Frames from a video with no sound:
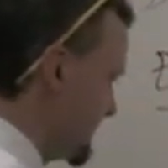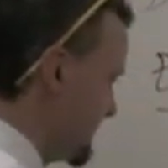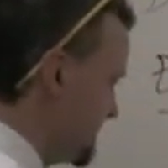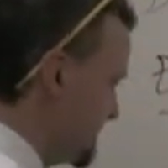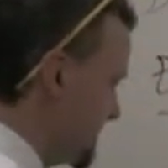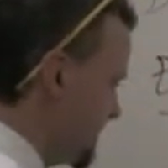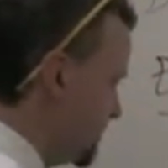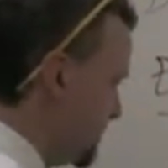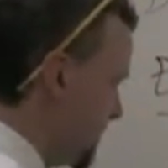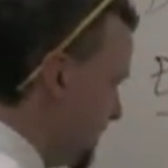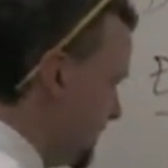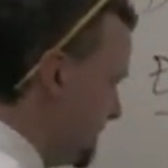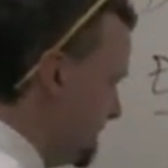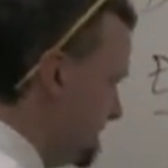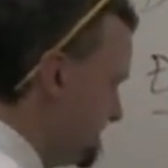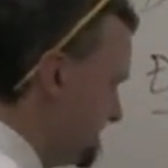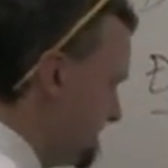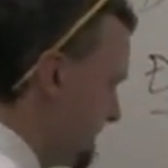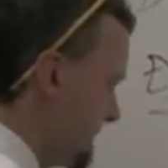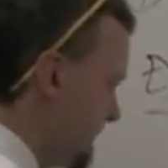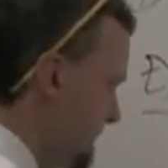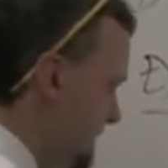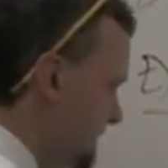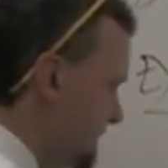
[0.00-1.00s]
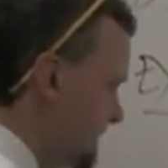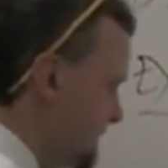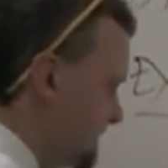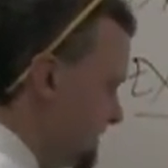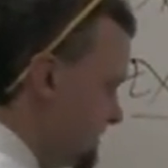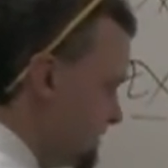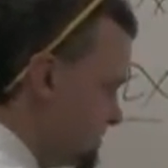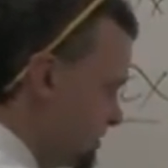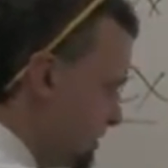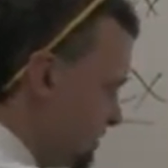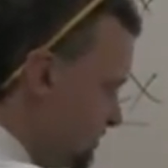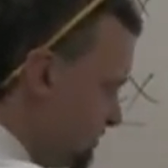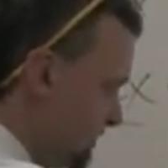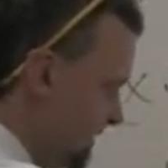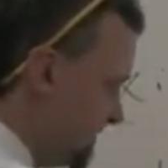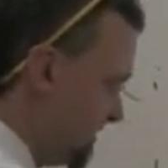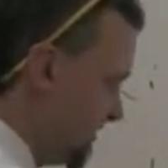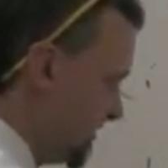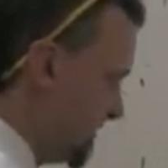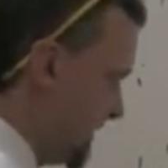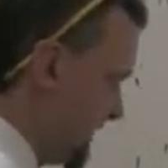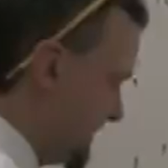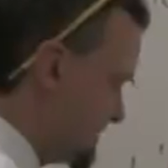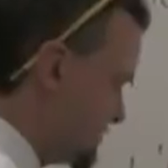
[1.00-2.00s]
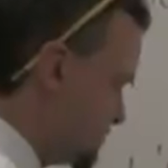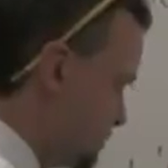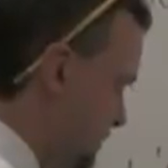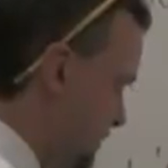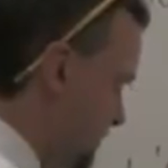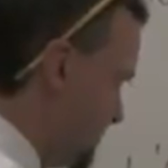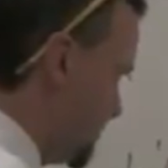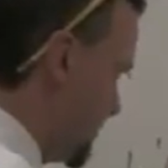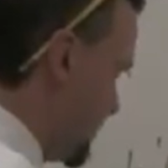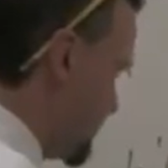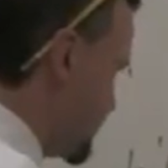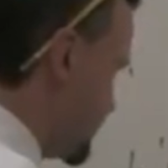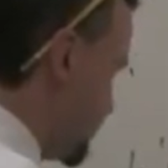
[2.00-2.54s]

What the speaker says: to be a 1. So the derivative of x squared plus